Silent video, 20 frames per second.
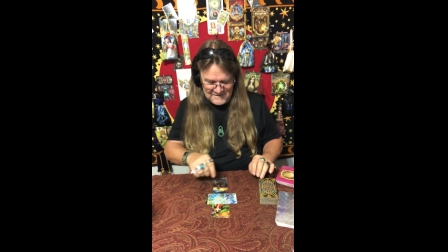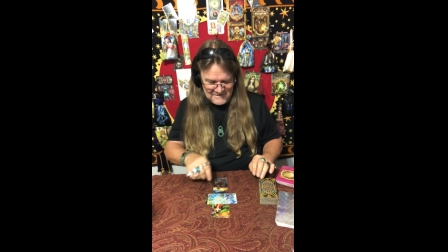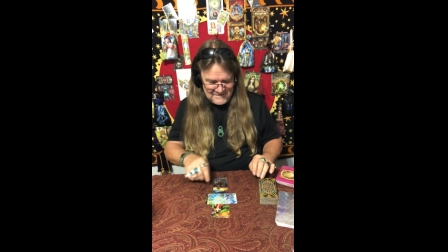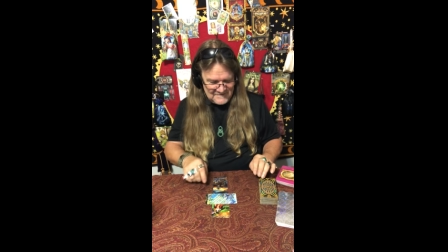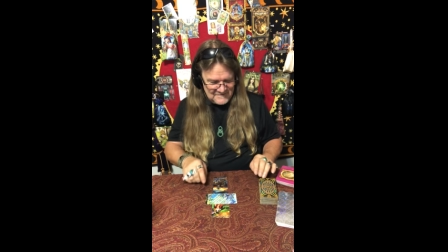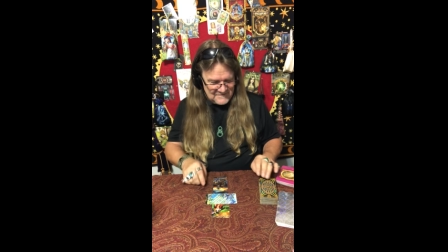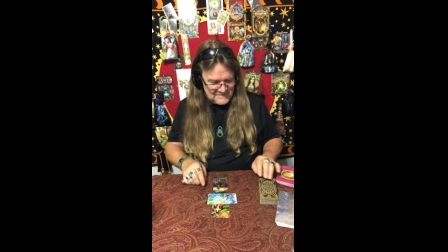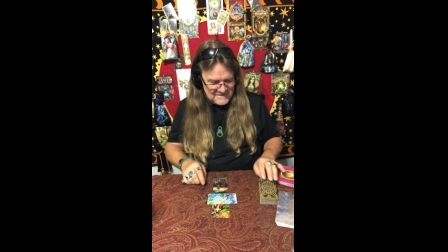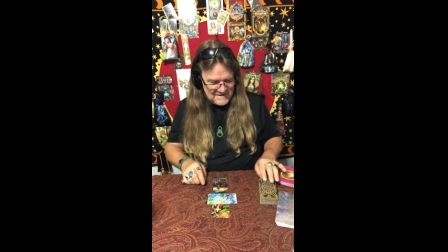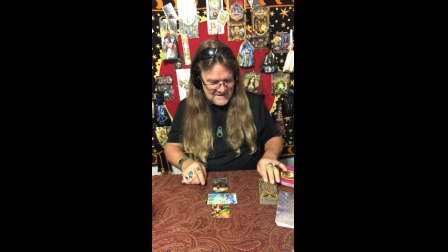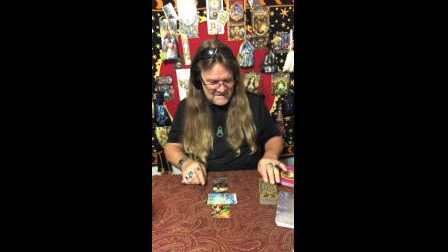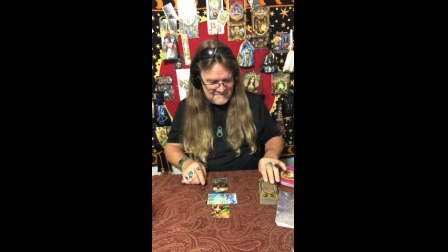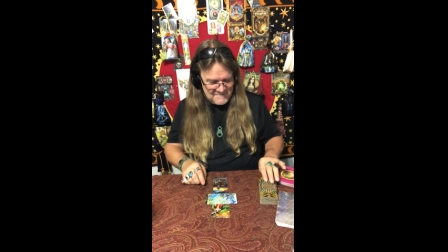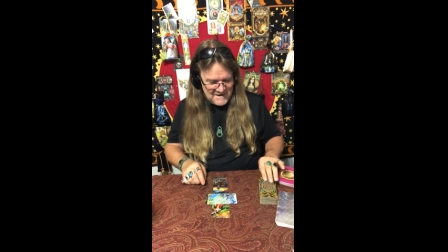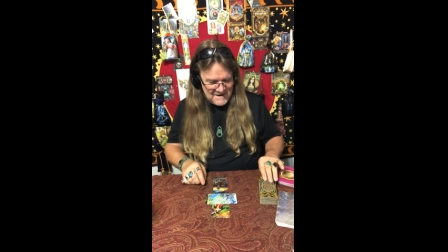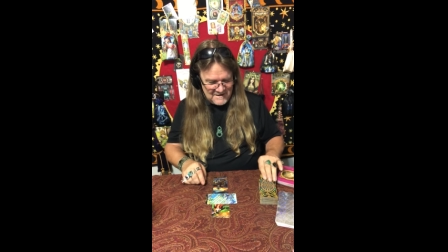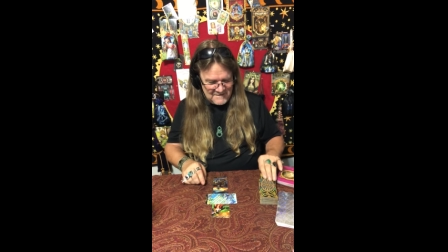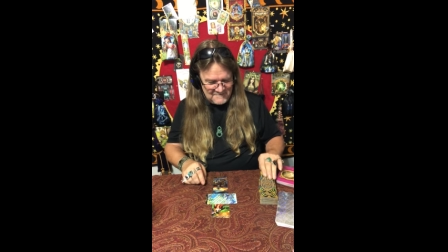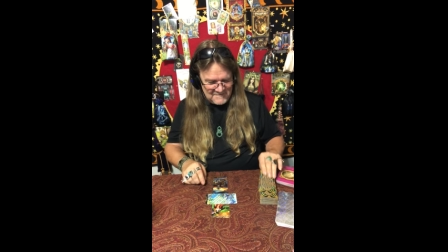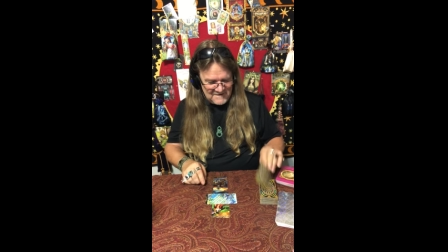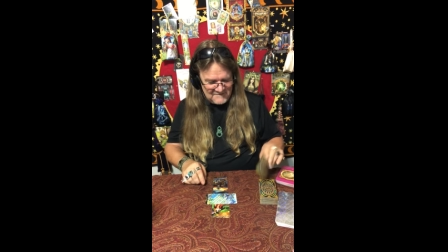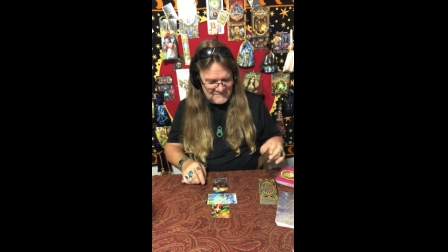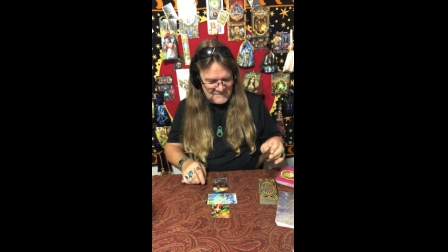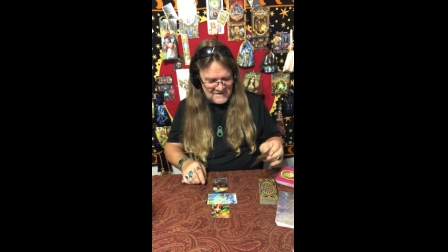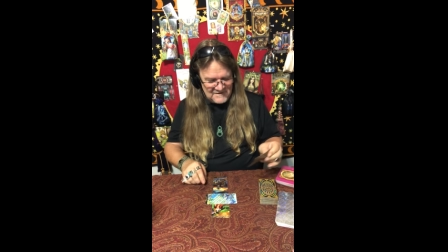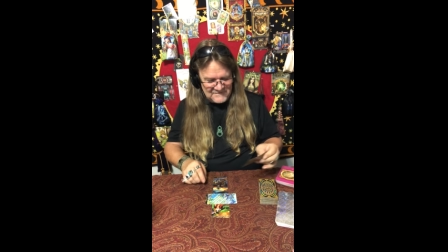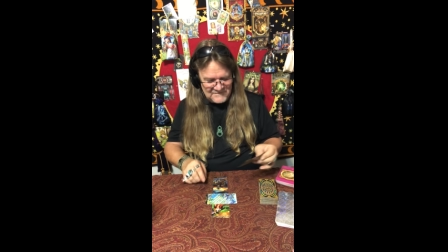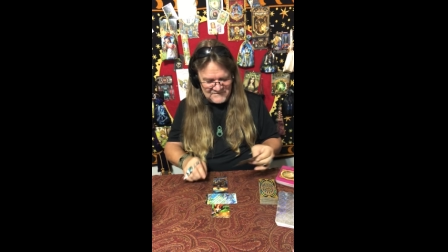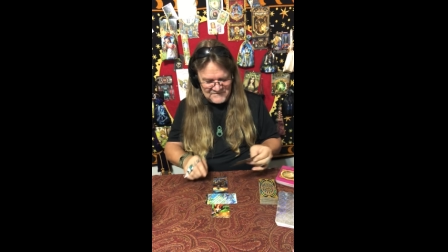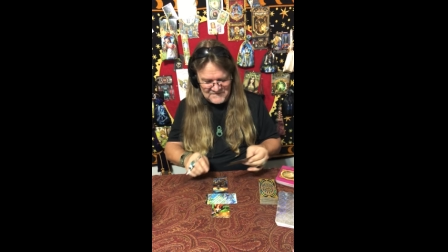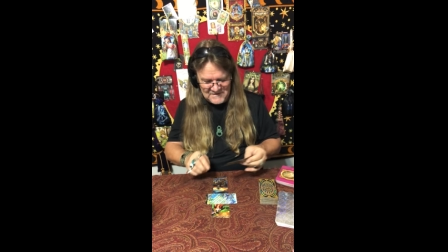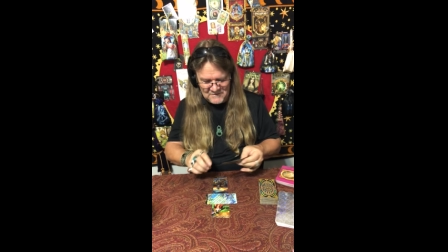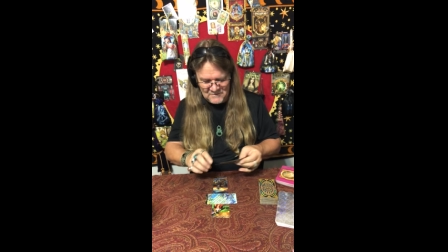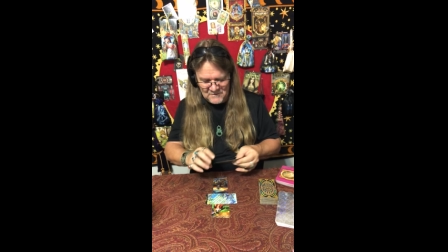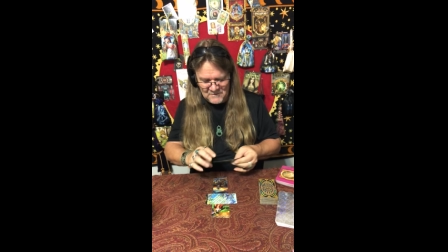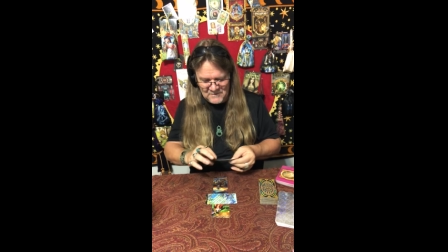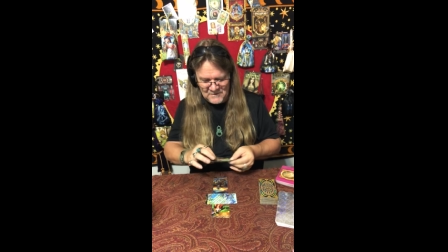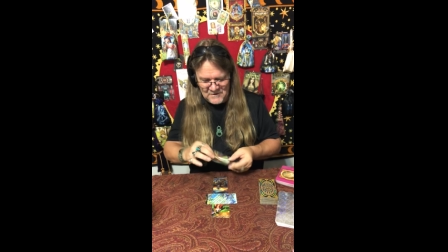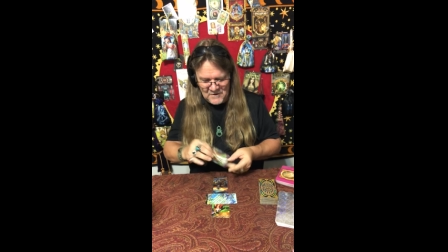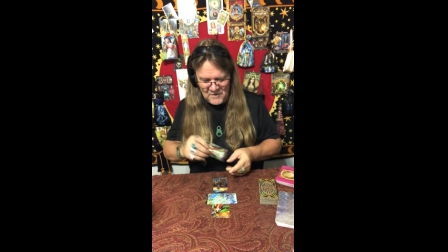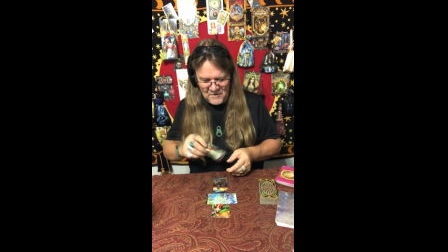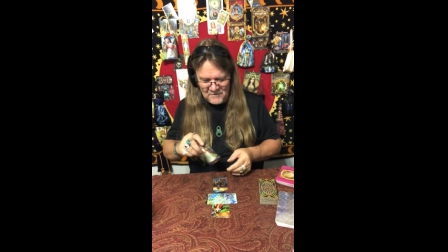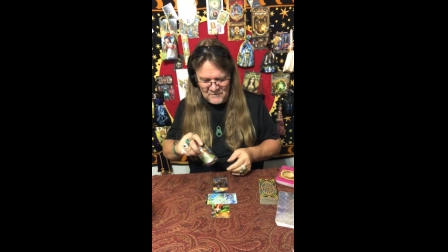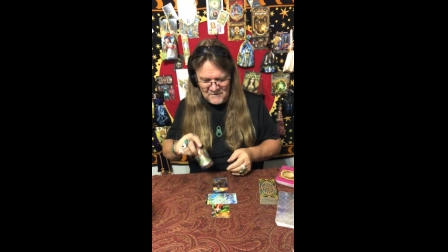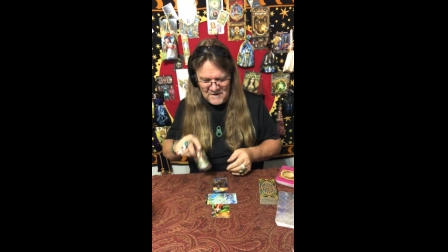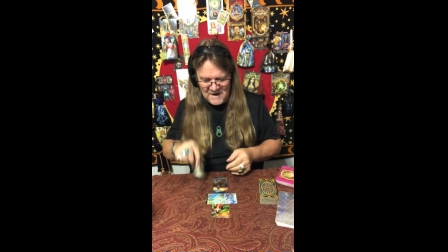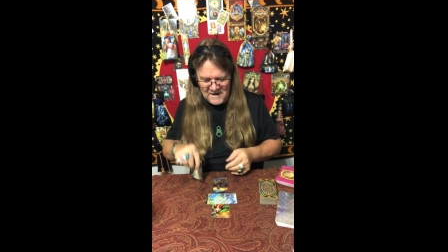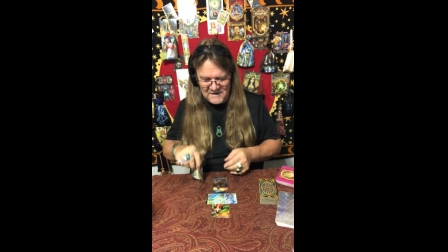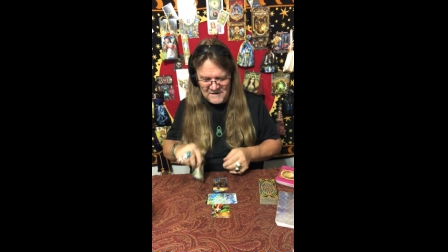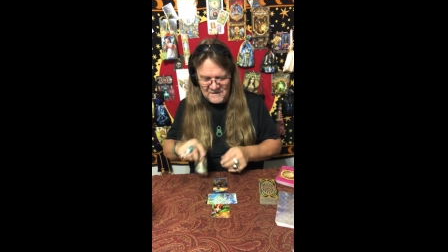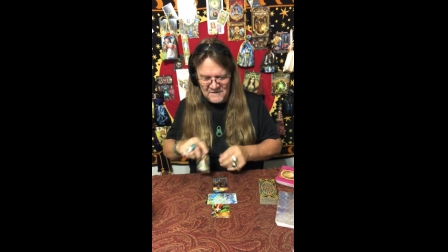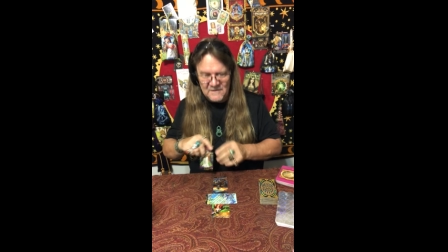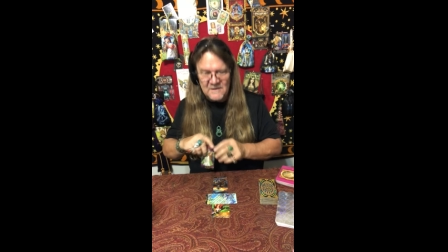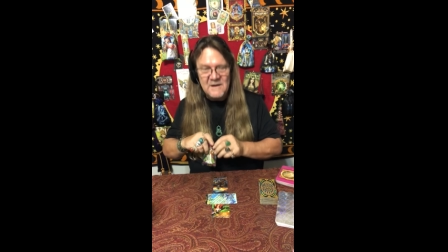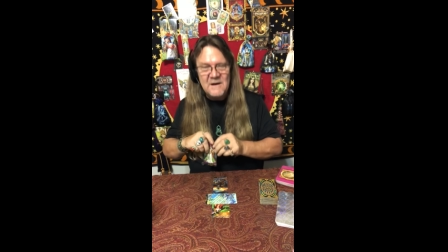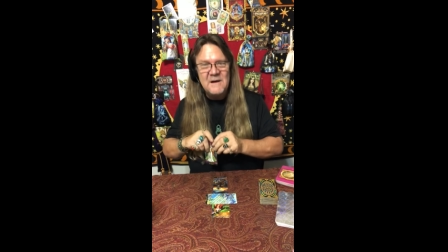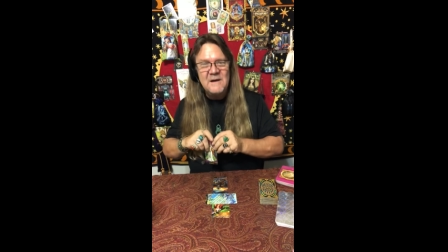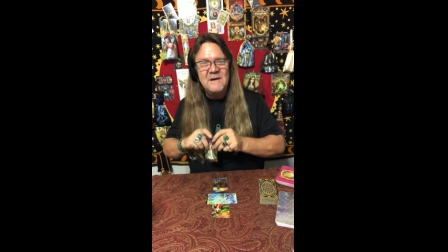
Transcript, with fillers: there, no doubt about it, my friends. Let's see where we're going right here.